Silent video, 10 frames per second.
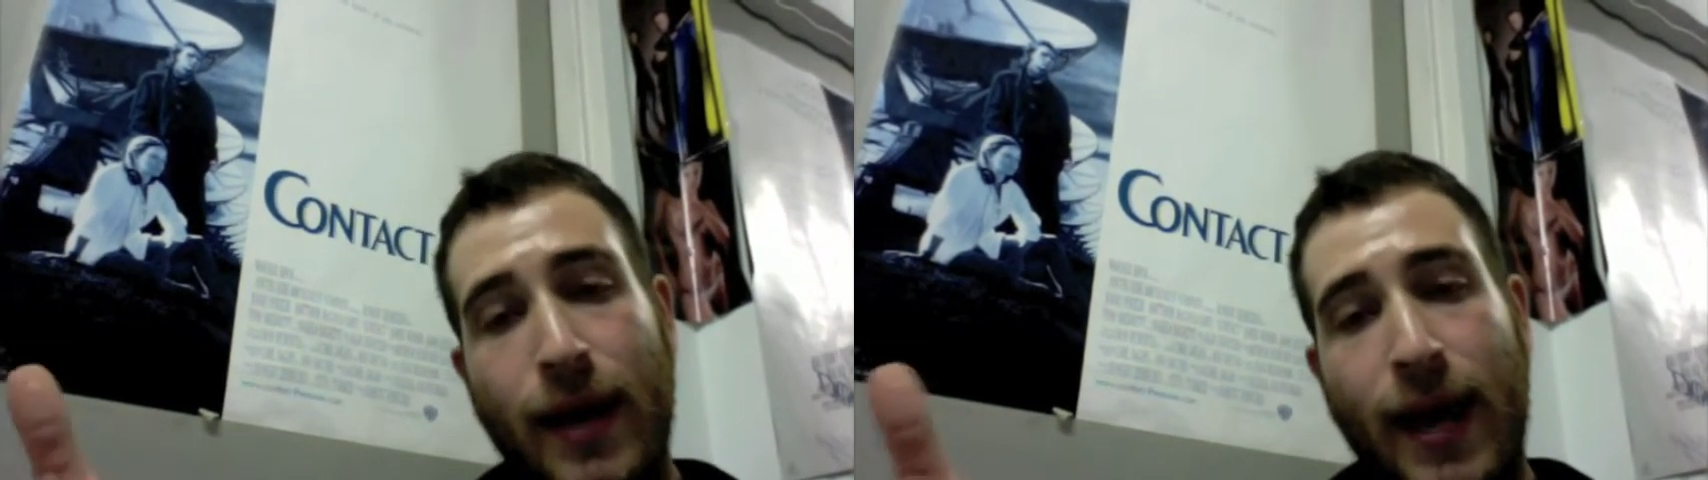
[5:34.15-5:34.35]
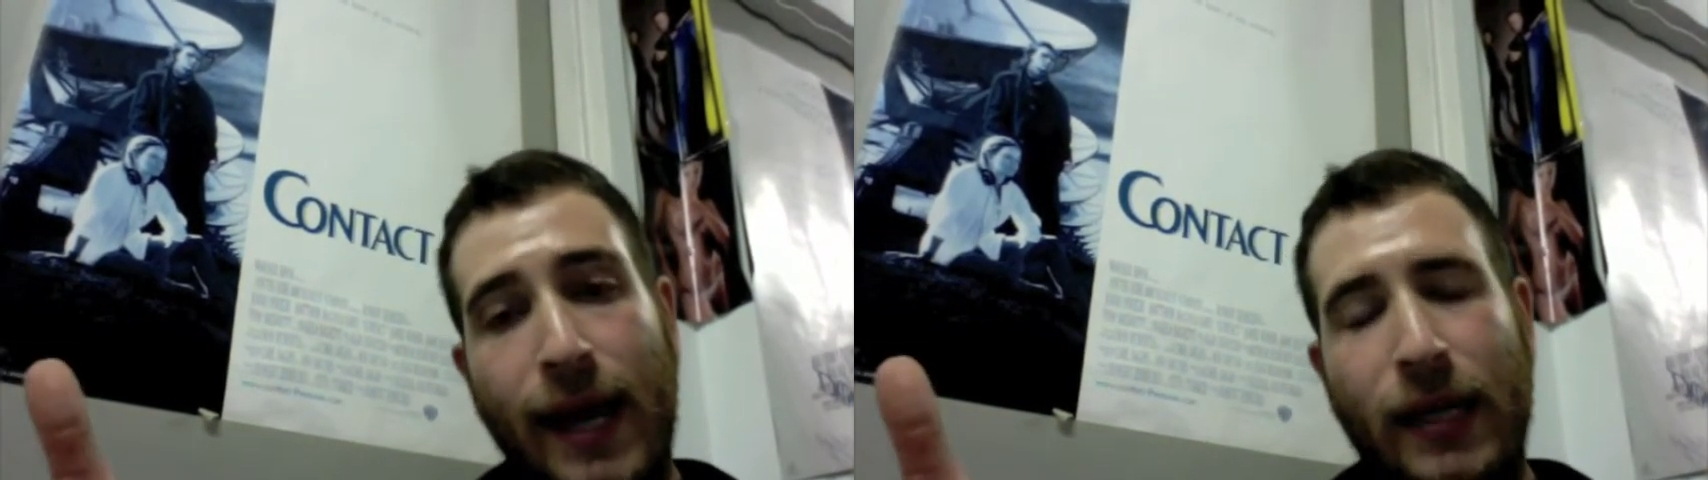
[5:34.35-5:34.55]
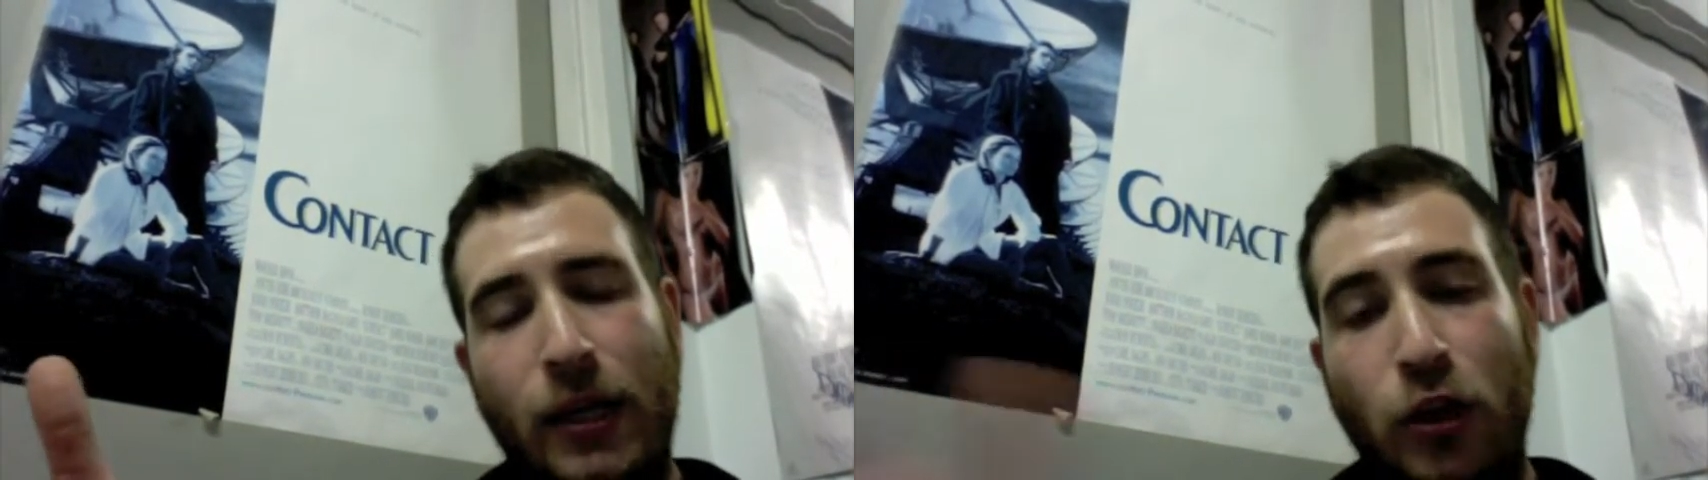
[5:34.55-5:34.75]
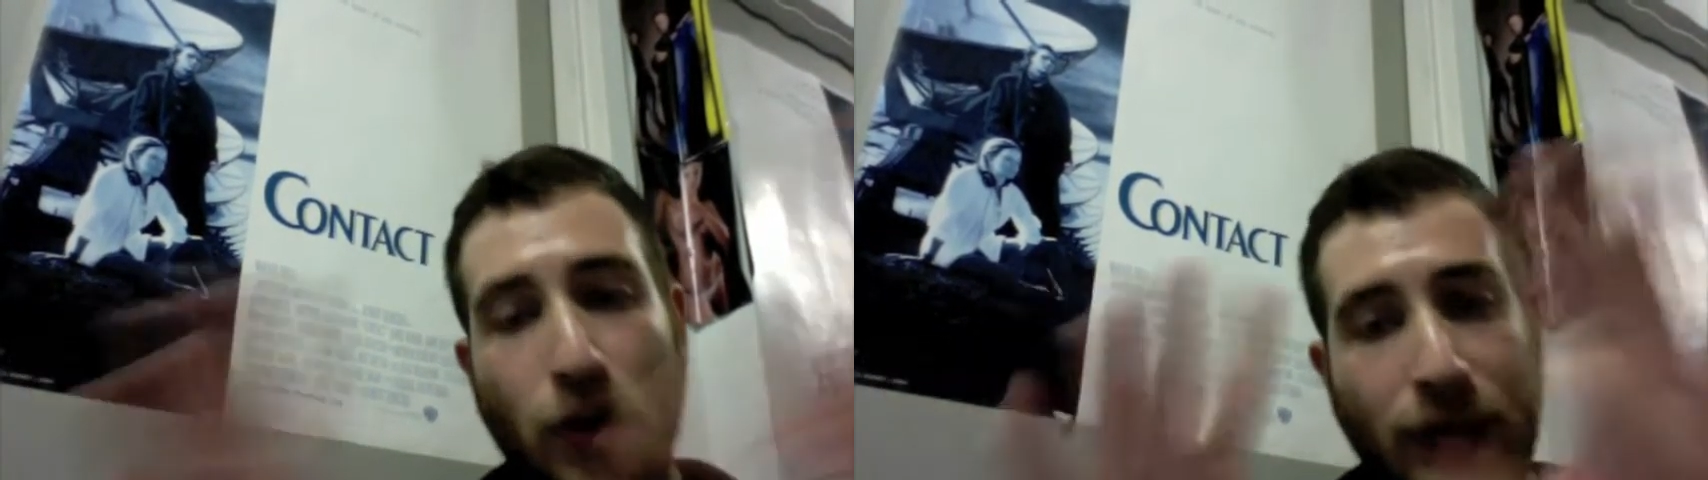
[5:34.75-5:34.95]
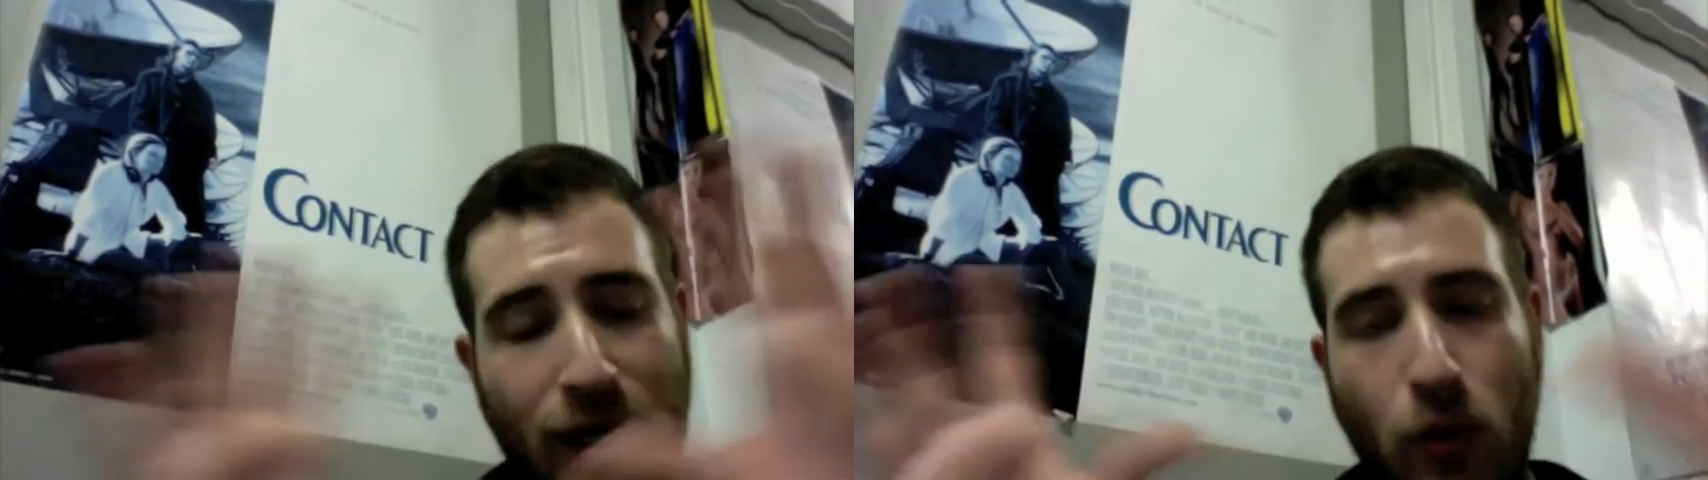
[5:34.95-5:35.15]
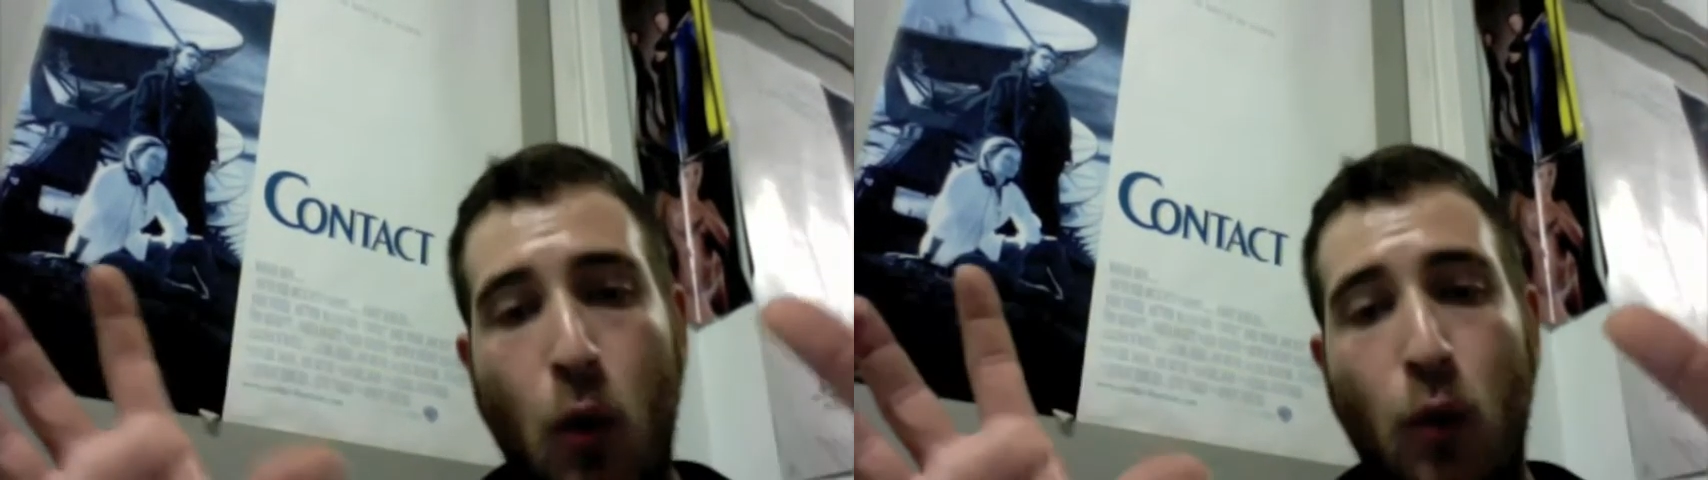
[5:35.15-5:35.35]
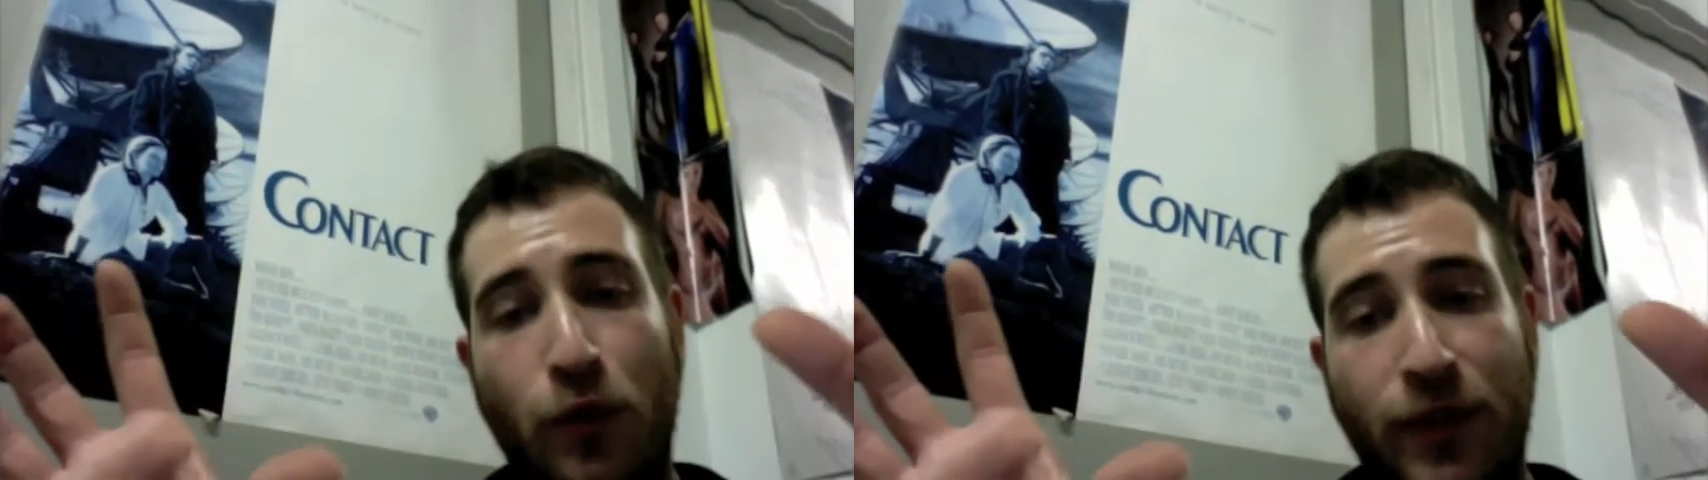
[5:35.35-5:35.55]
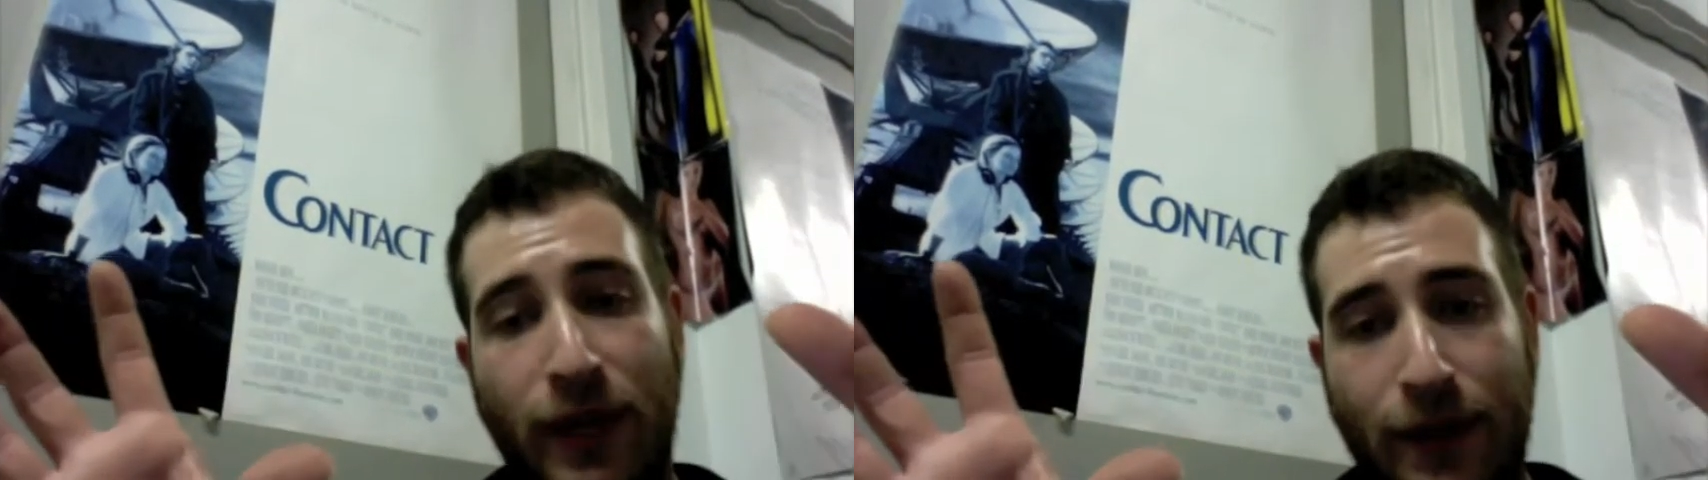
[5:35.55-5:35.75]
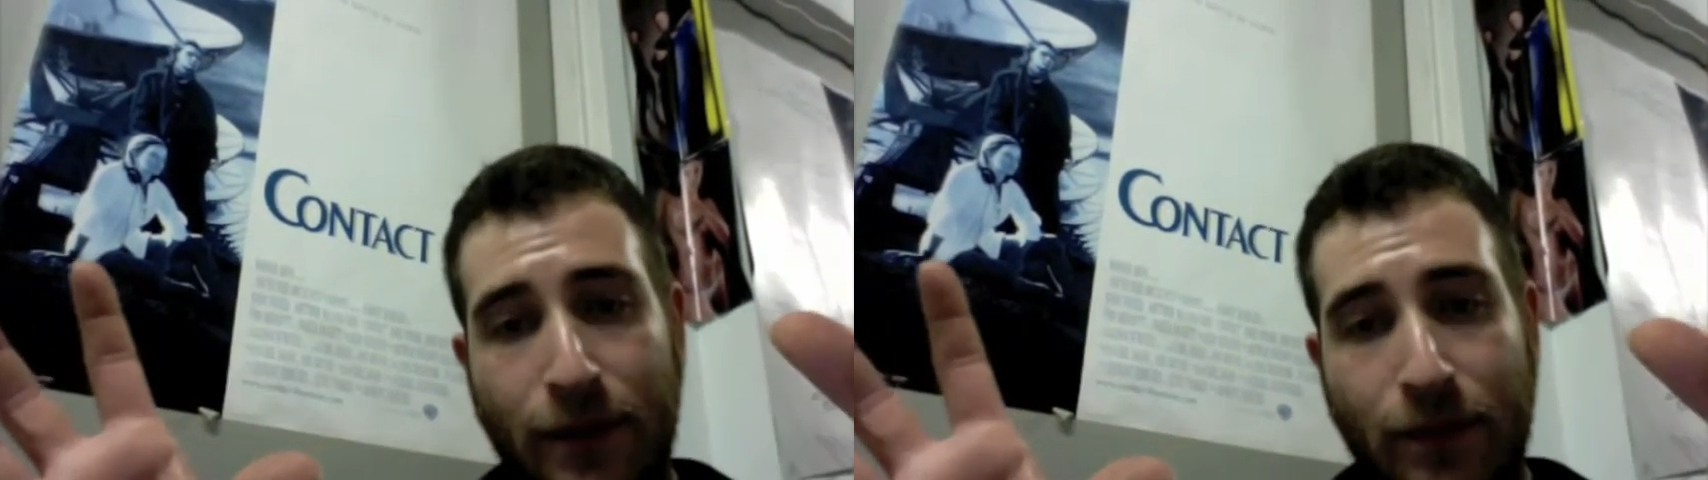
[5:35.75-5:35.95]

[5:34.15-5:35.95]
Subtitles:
and look at the whole thing.